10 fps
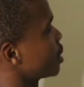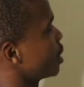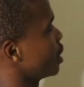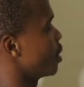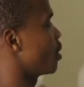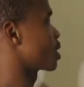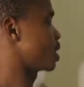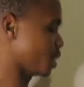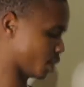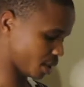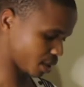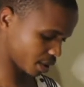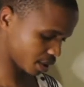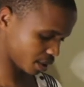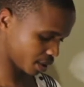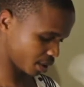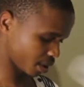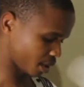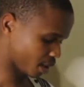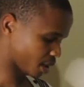and oxygen.
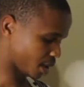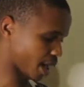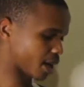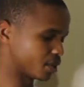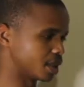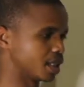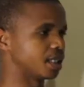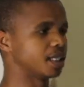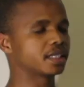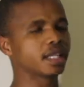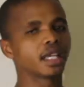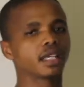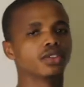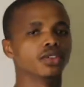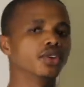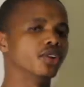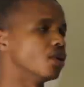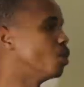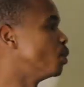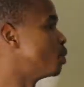Now, let's say you
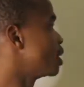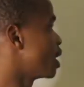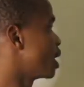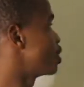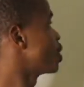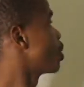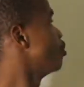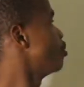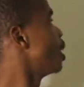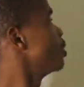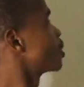know that your compound